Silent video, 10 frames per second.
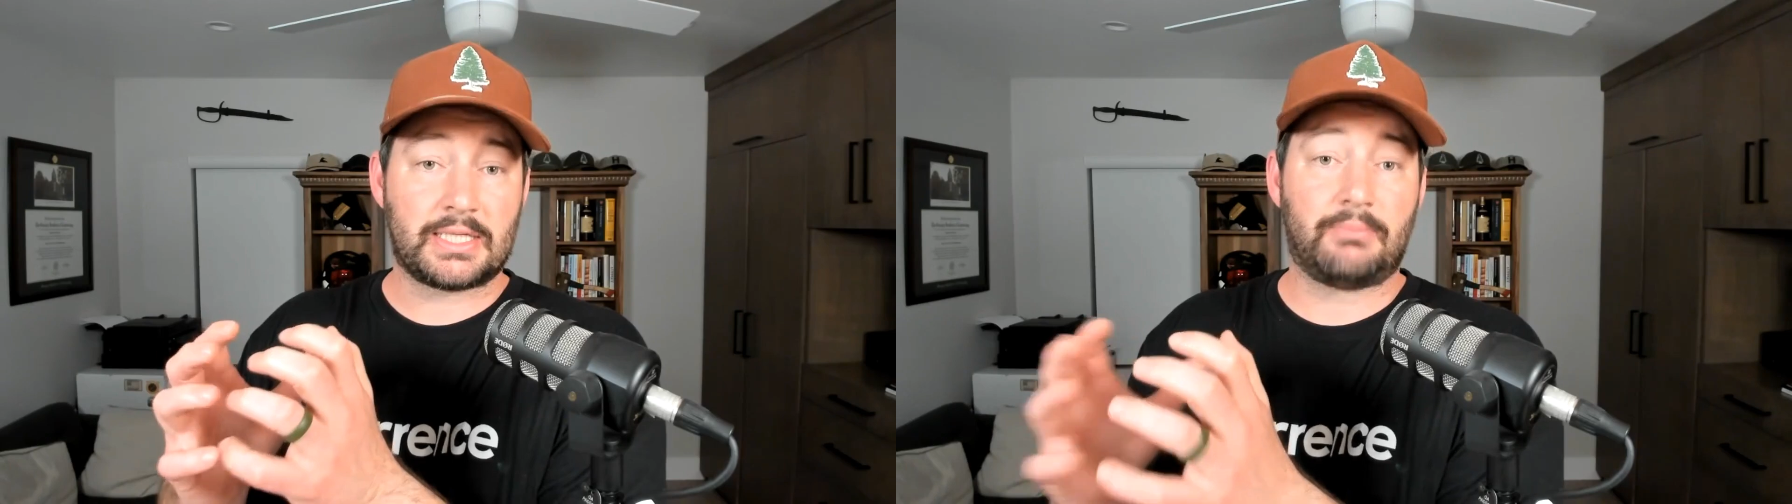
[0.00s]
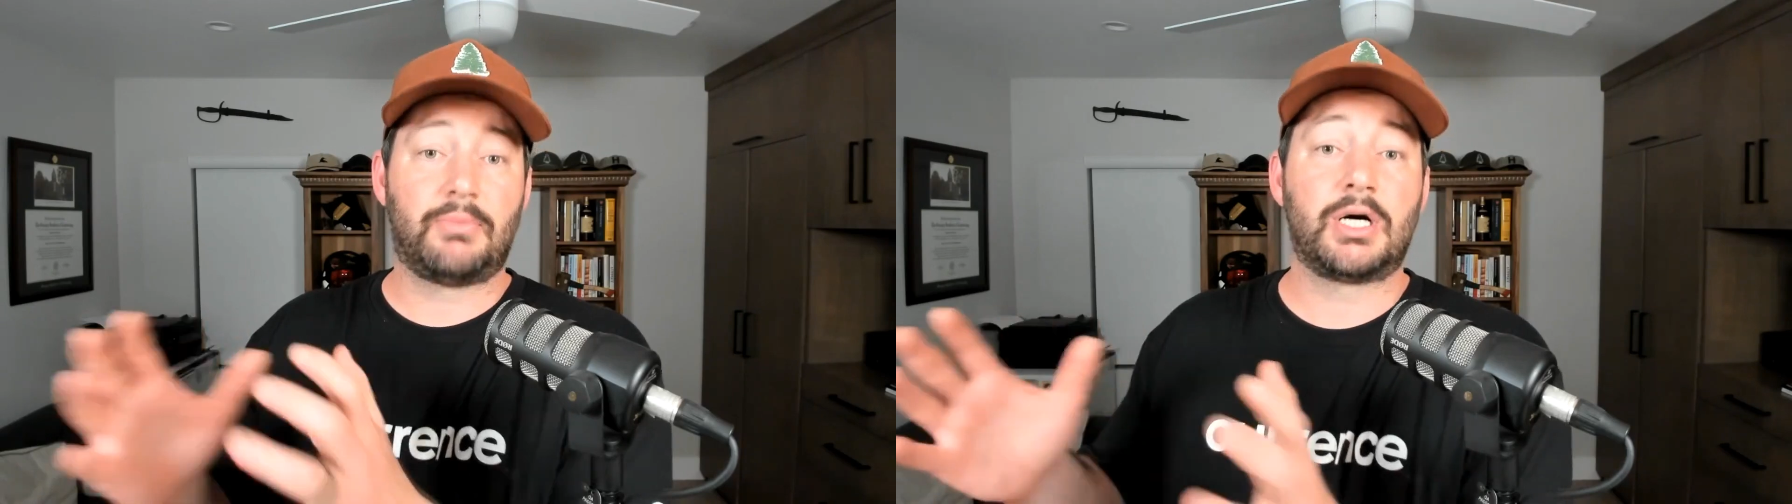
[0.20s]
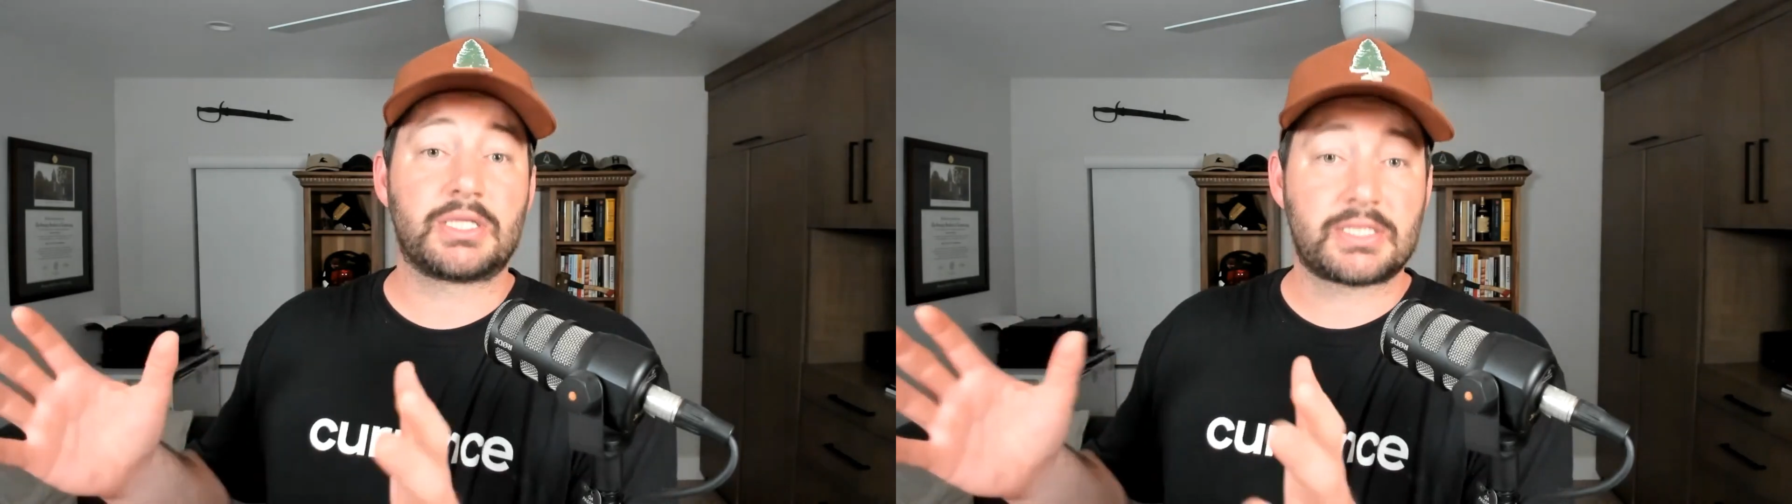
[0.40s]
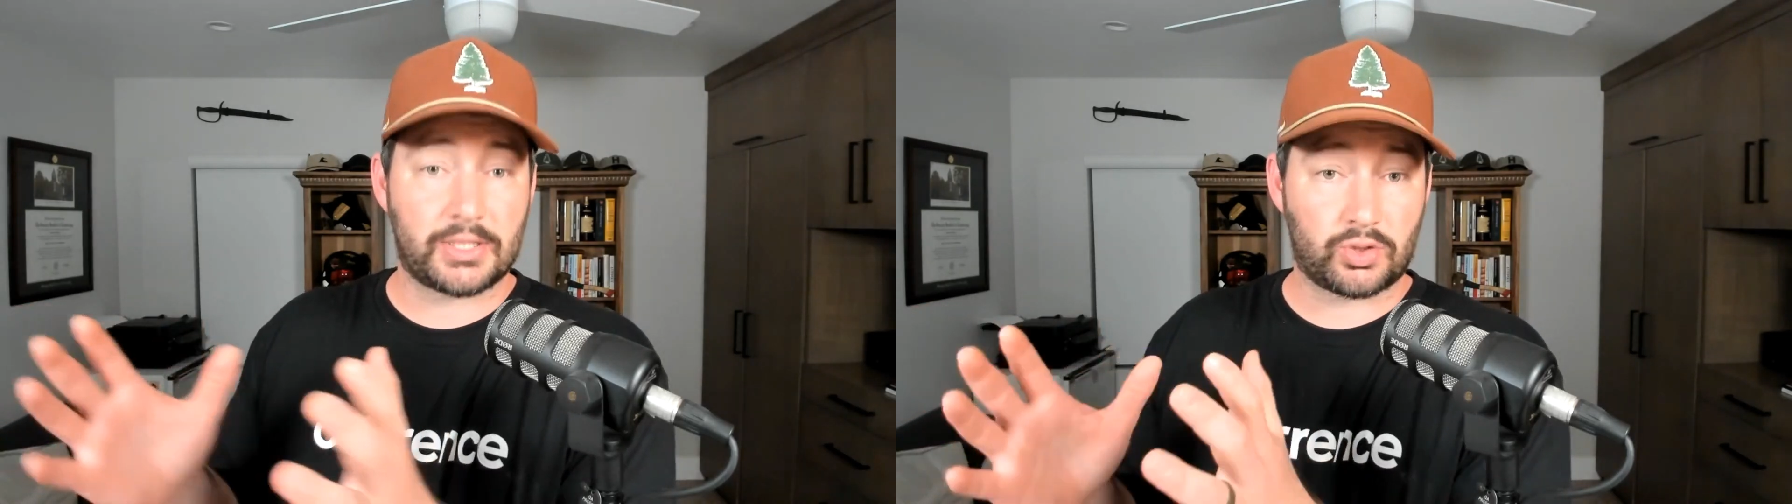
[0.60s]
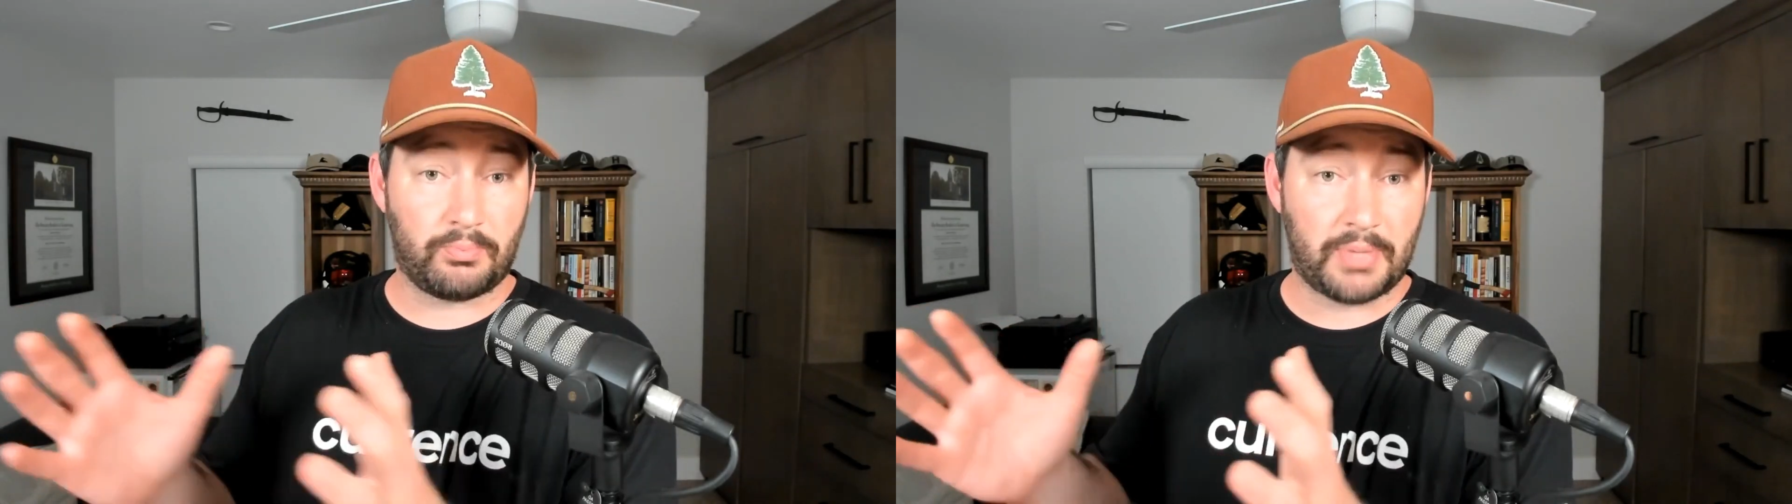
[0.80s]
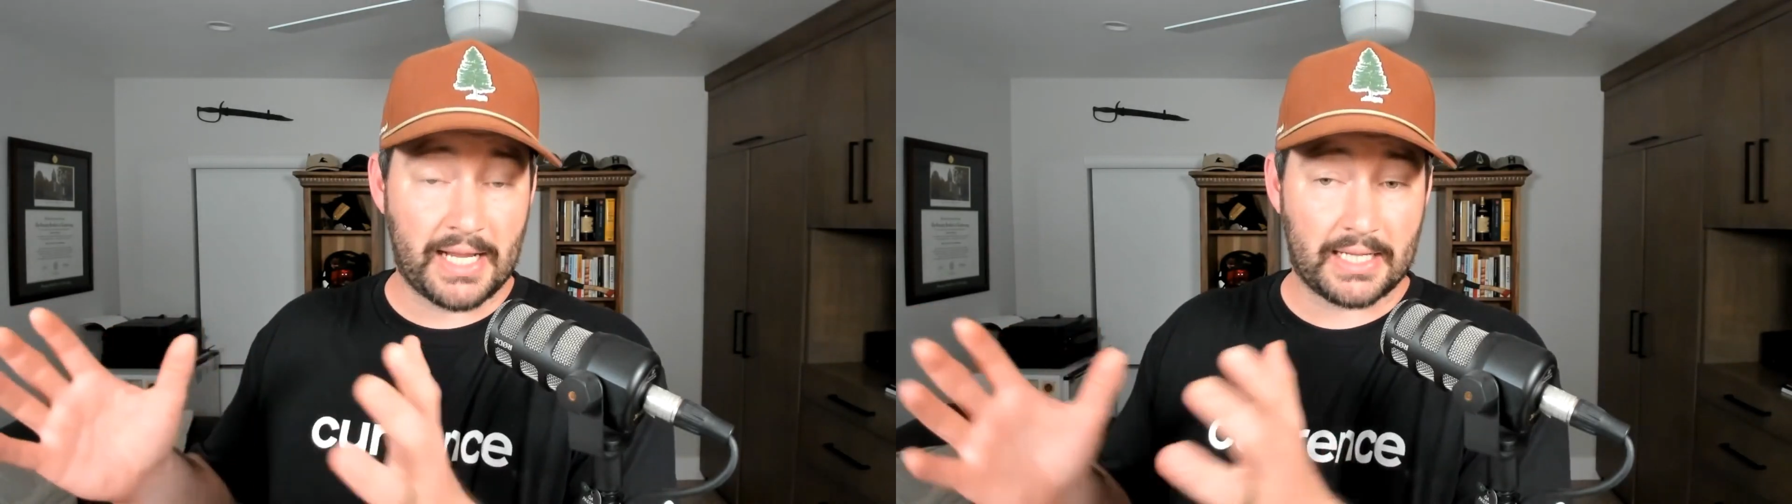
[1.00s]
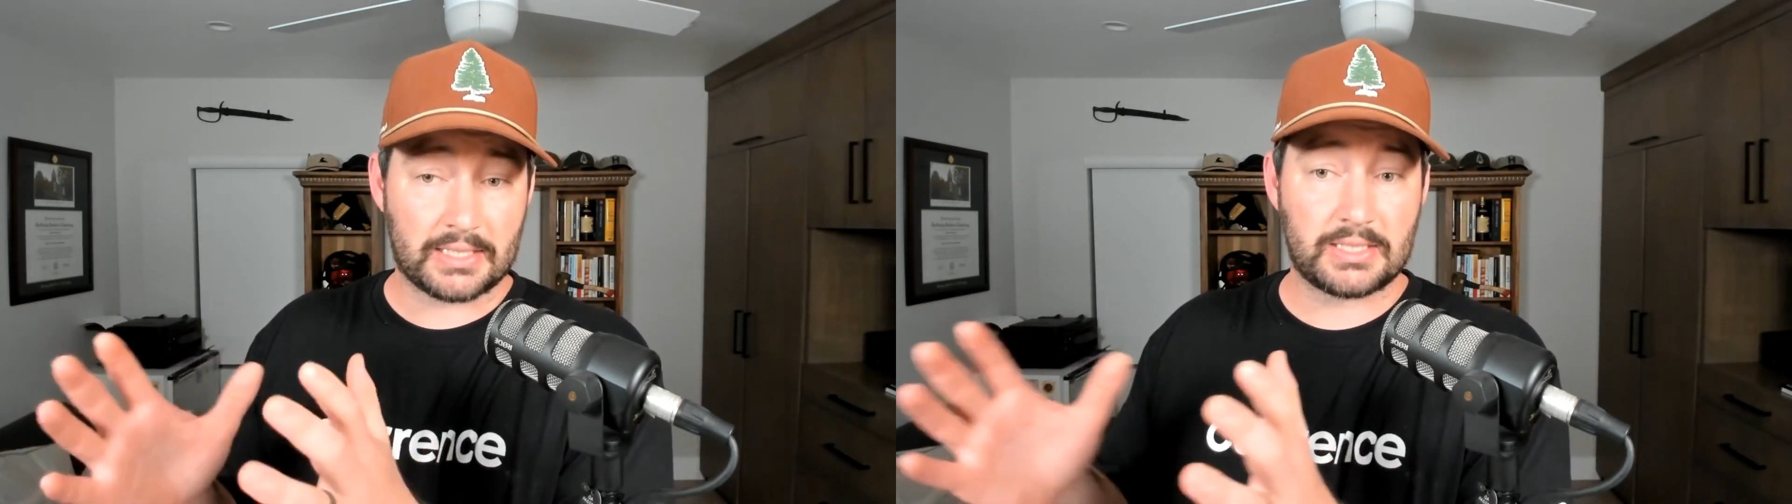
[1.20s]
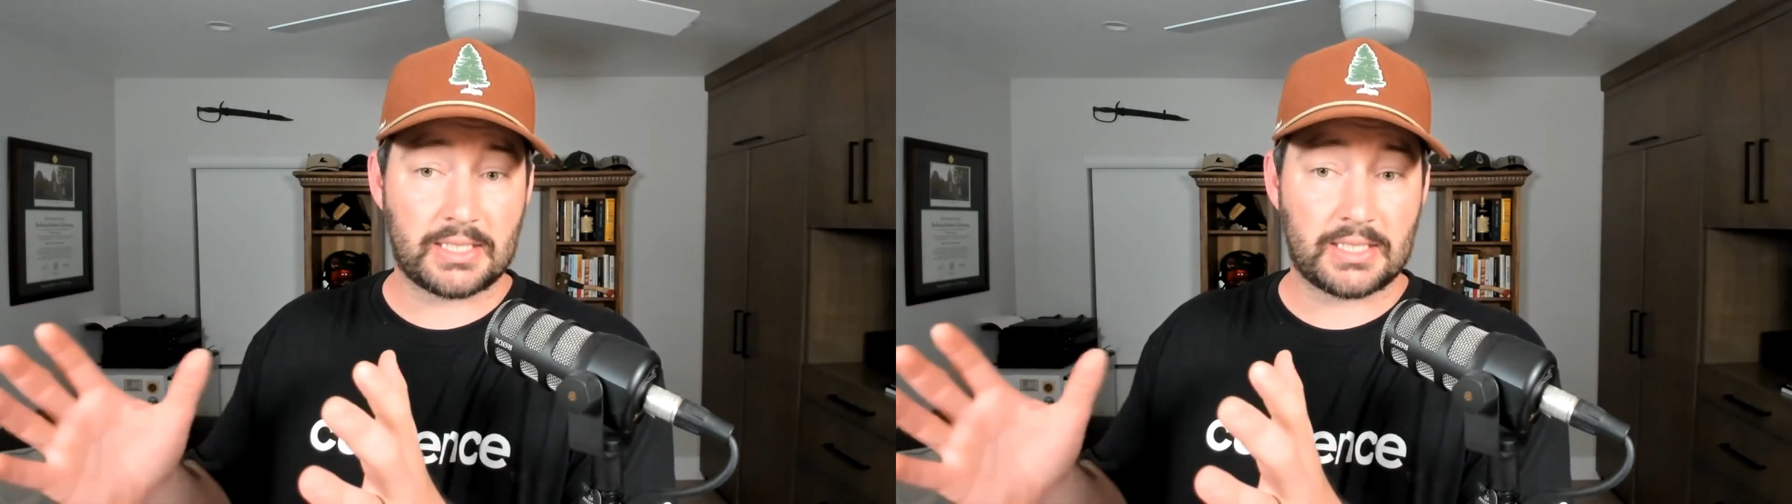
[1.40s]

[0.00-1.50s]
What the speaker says: among central banks